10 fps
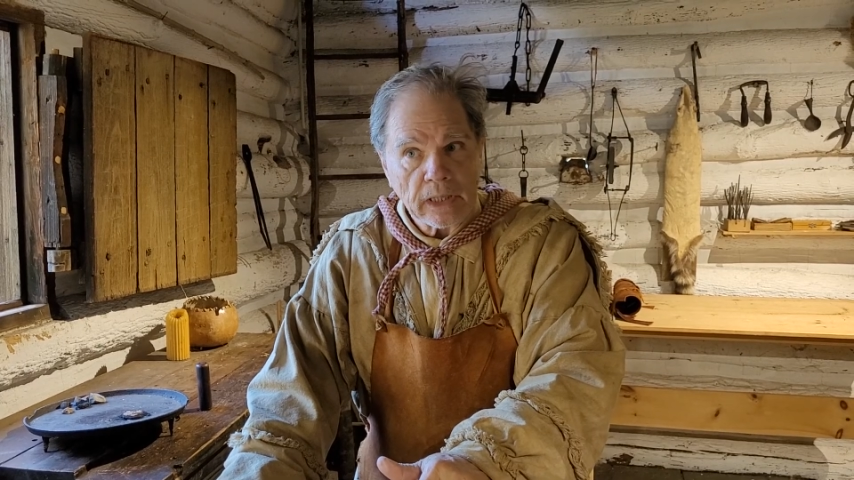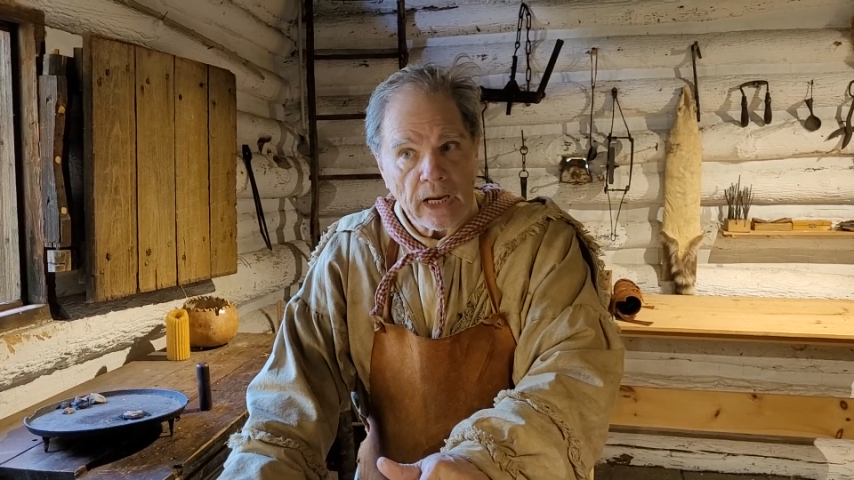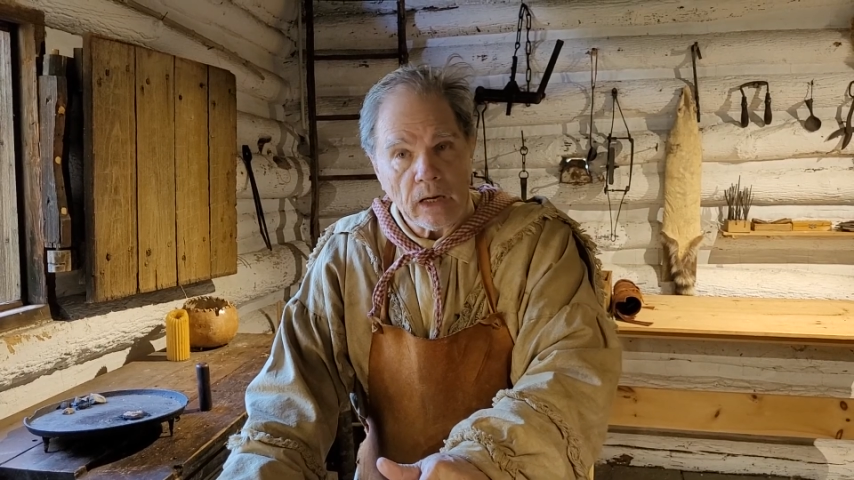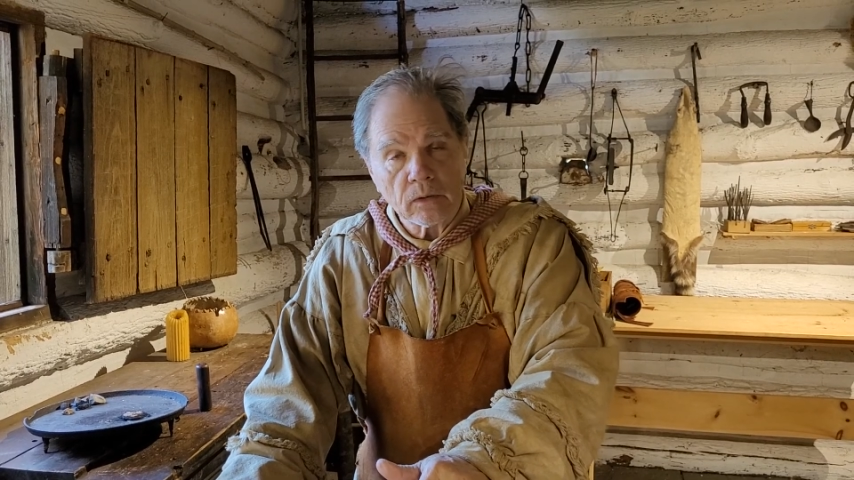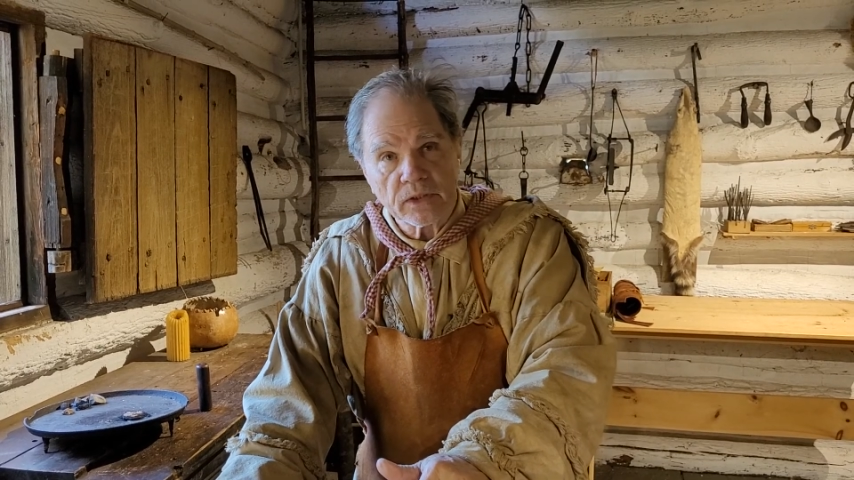
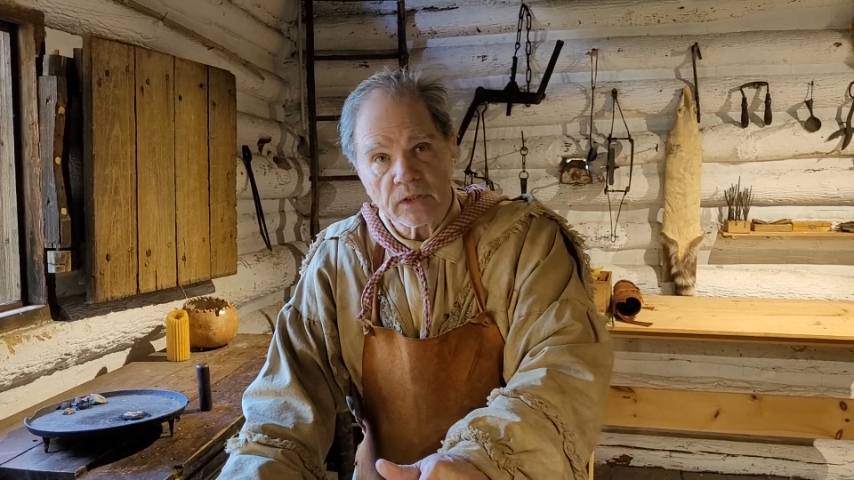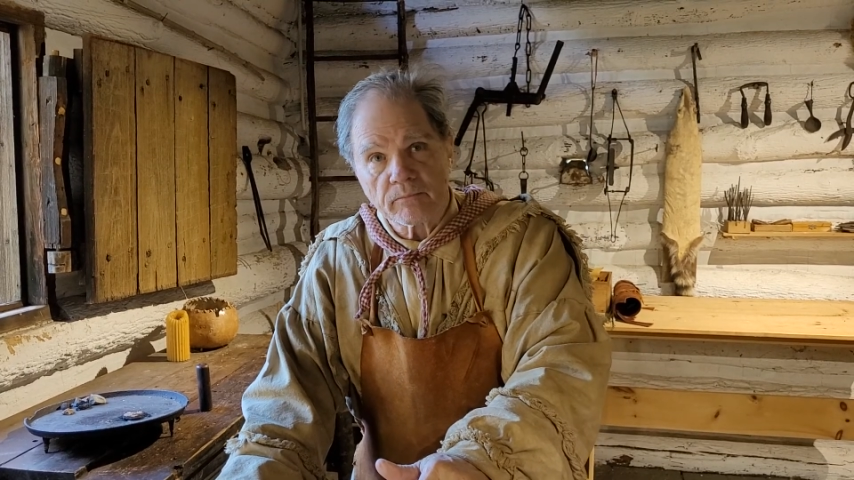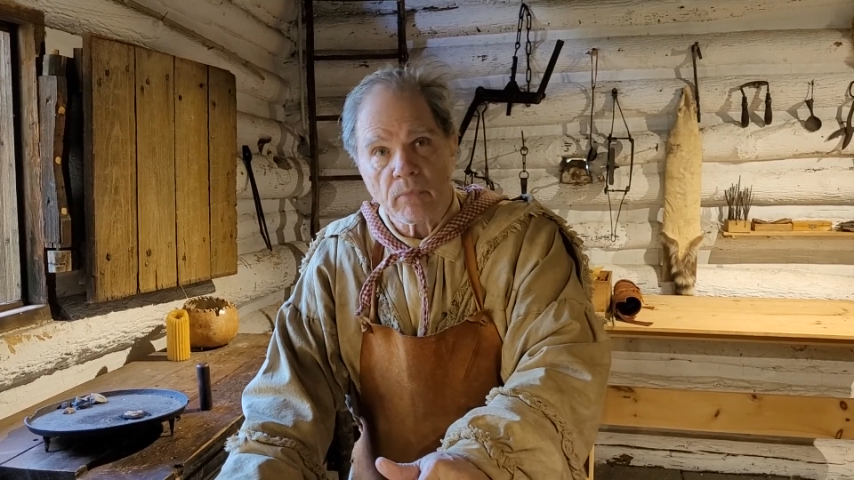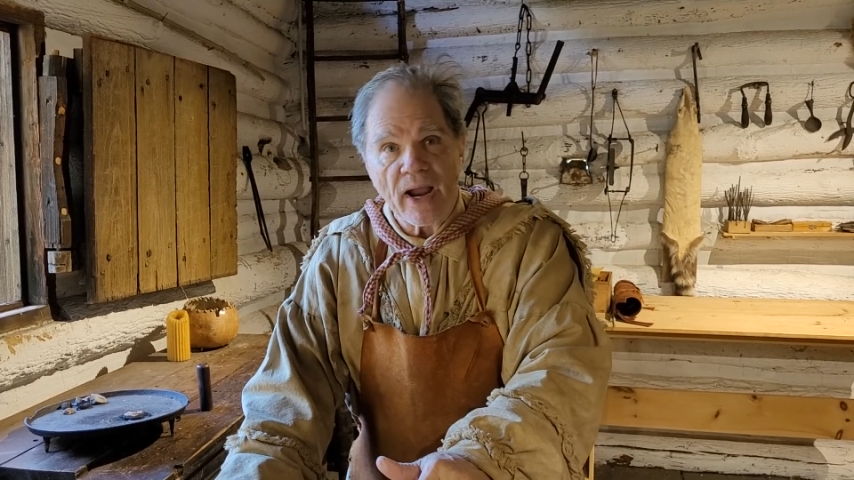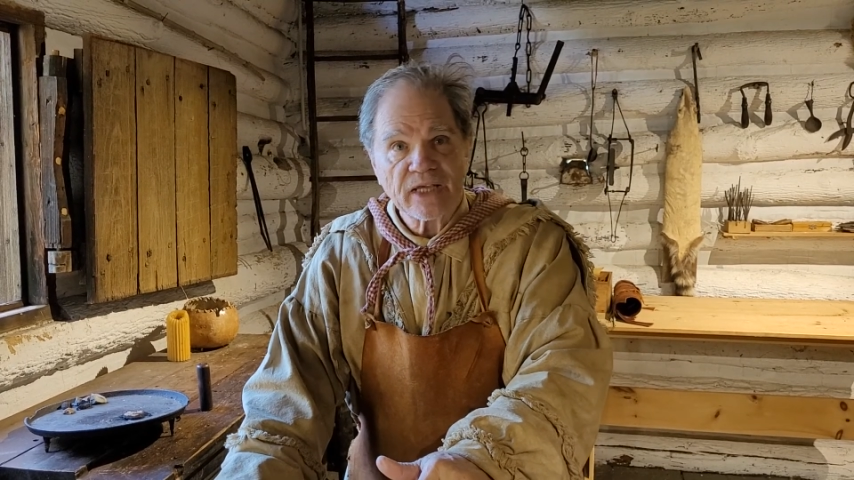out in
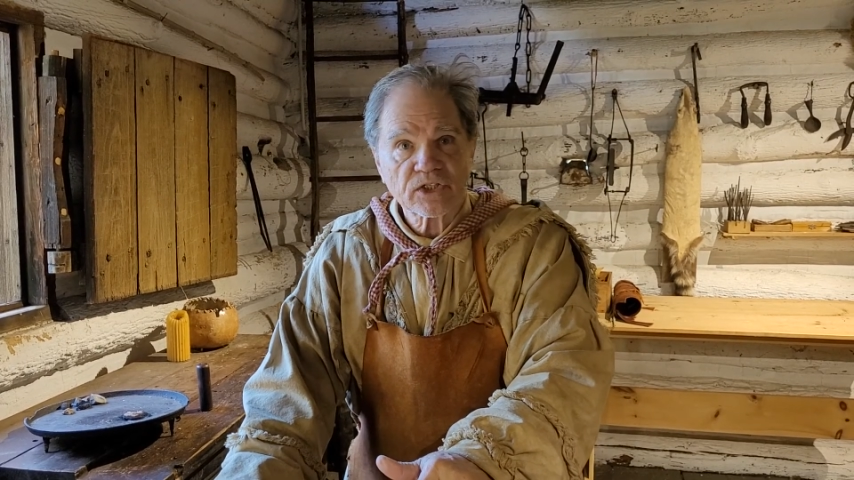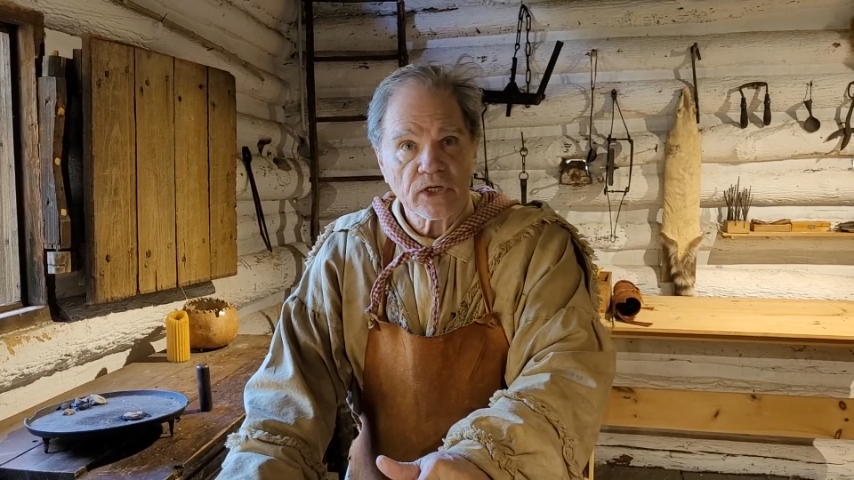Nebraska